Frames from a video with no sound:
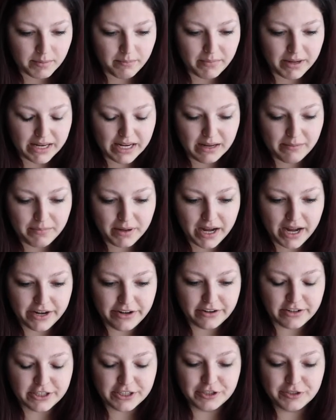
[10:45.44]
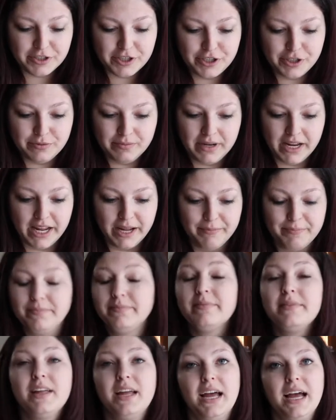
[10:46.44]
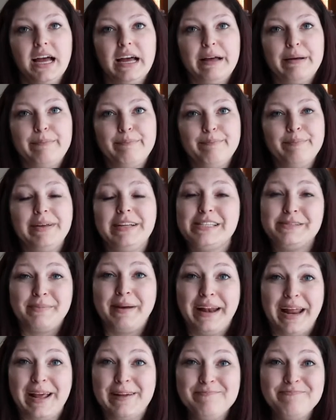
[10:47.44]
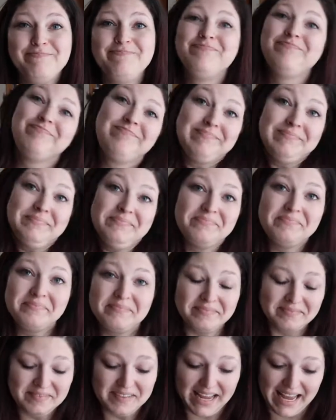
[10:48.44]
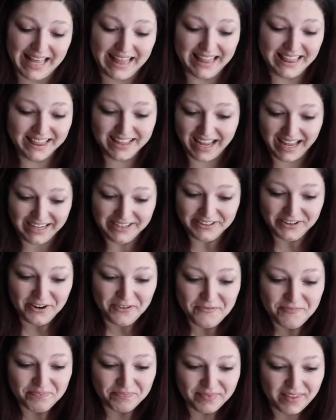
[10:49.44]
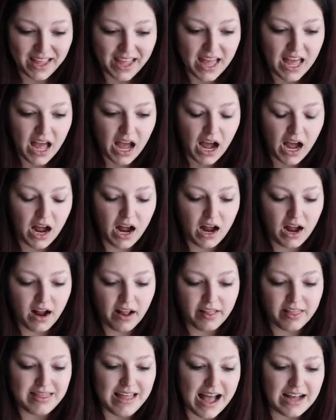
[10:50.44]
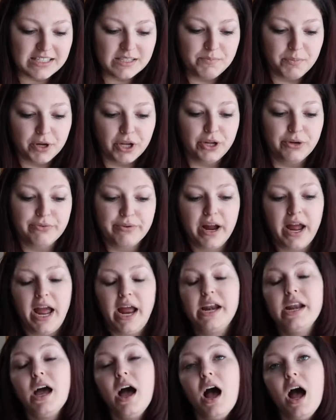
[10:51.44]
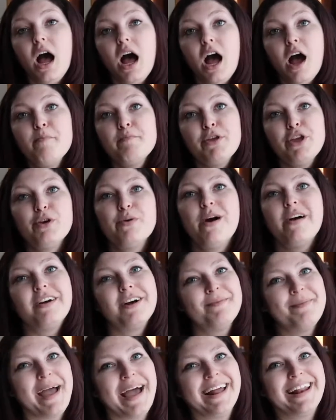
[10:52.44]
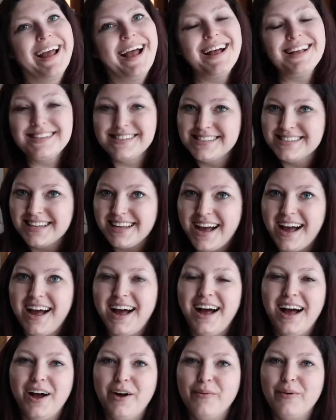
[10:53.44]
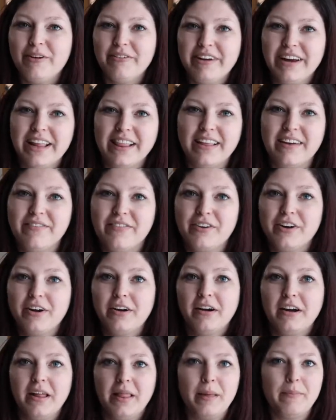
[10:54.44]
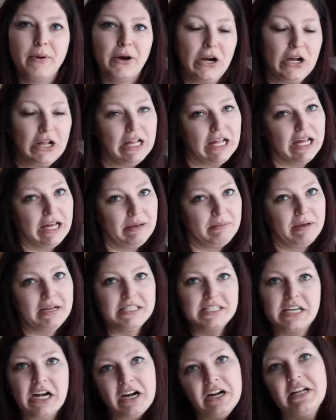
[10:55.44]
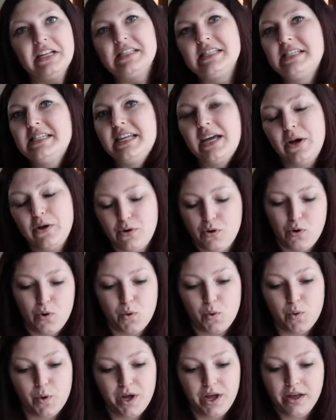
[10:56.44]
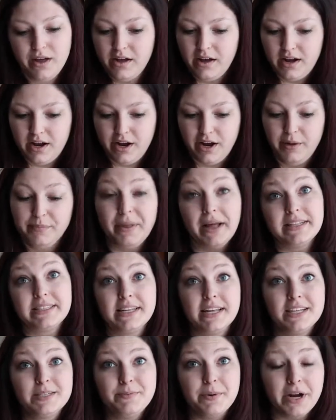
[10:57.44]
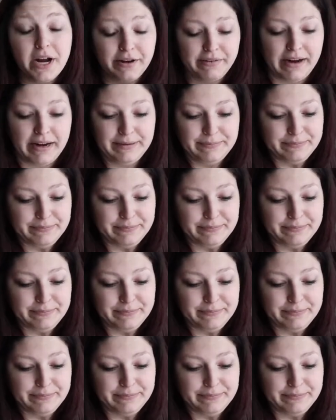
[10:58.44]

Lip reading: meaning behind your YouTube name. It's my name. I don't know. Last book you read, You Are a Badass. We're reading that for the book club I started. So, that's the last book I